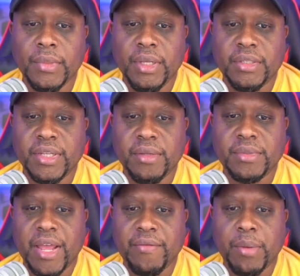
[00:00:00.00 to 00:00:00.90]
He seems
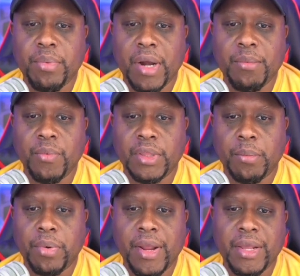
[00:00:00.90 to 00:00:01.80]
to have a problem with the
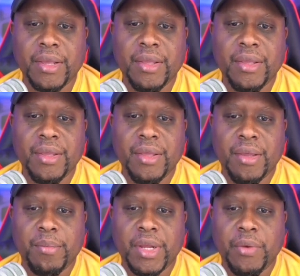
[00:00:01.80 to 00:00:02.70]
prank
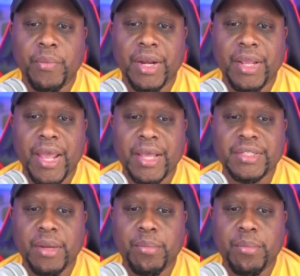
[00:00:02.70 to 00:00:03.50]
but he really has a